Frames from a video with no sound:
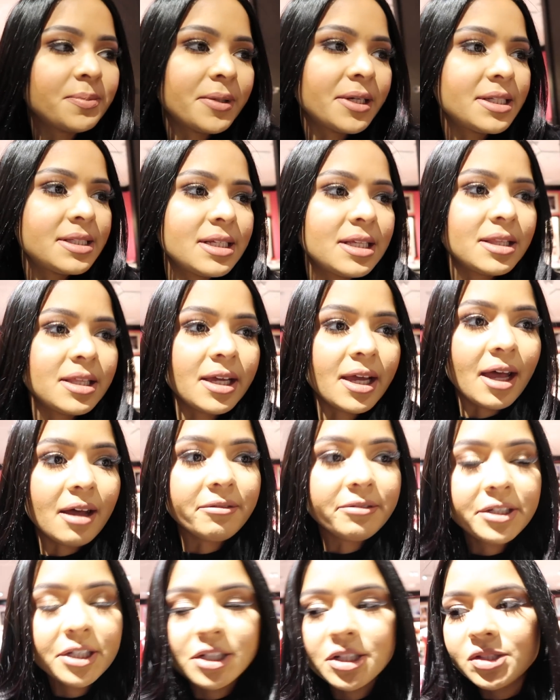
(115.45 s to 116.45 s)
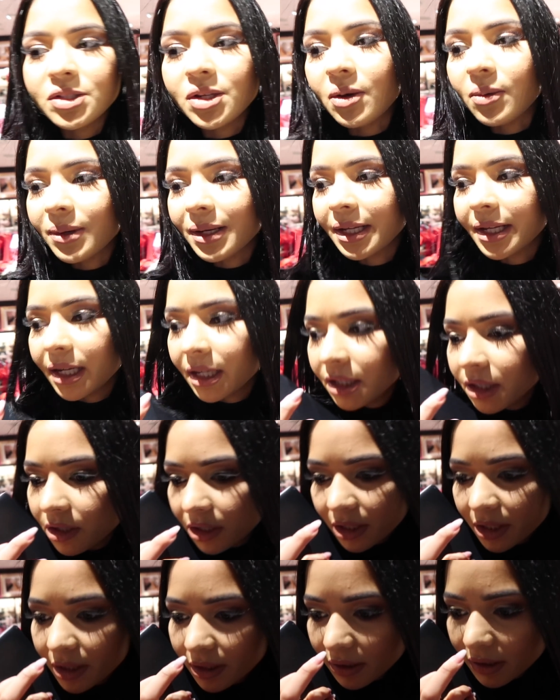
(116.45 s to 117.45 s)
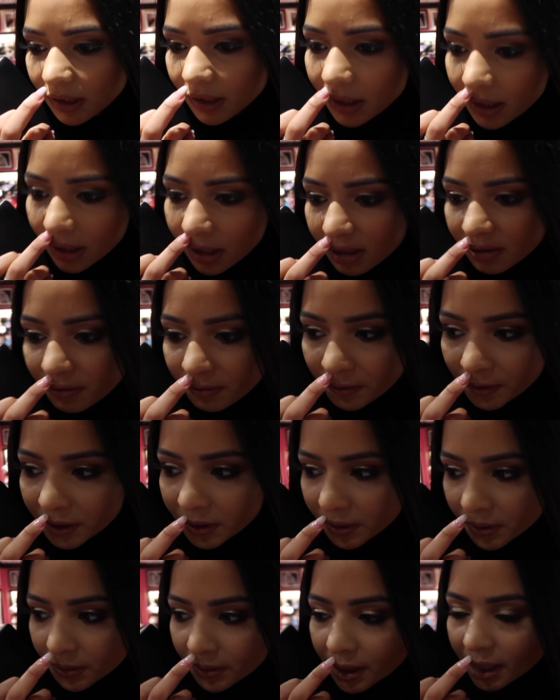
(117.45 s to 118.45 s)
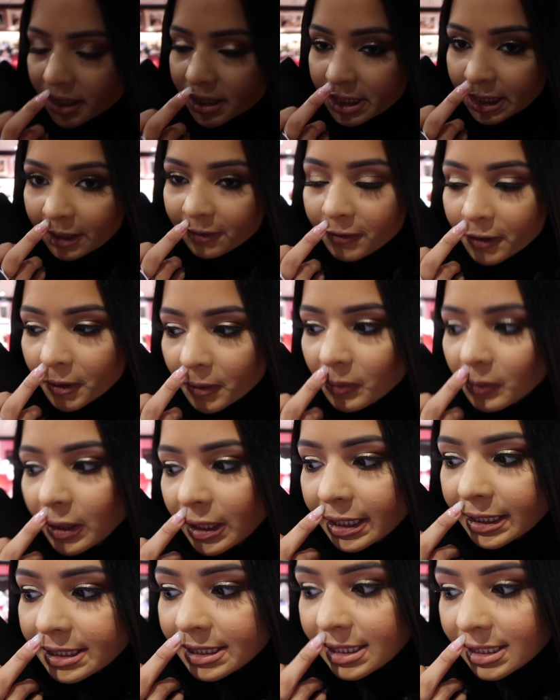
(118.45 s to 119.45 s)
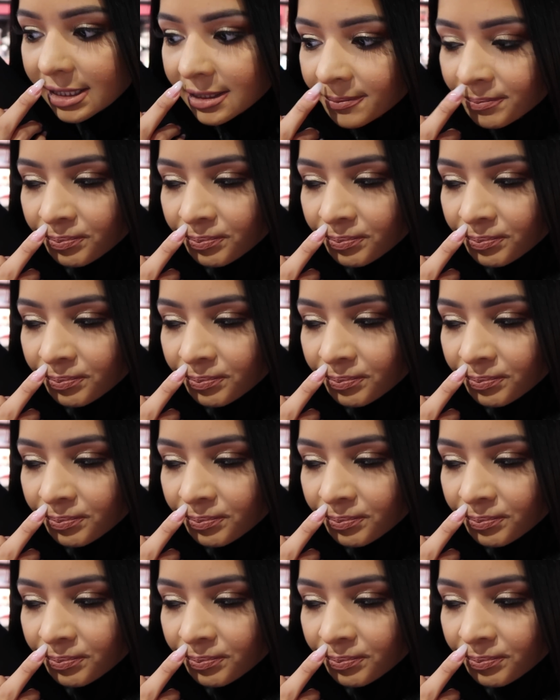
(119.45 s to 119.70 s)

sprays that they have here, so we're gonna get her a few different ones.